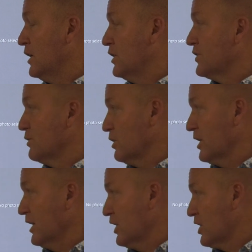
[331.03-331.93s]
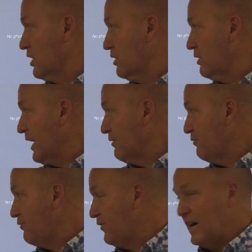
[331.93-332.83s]
So we're going to go and
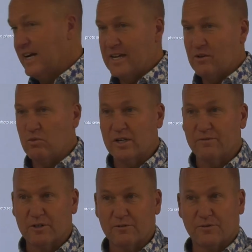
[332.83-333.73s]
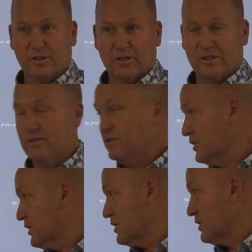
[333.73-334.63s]
find one of her
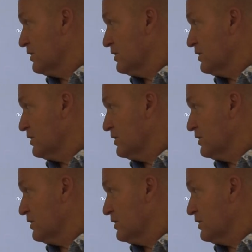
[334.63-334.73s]
photos.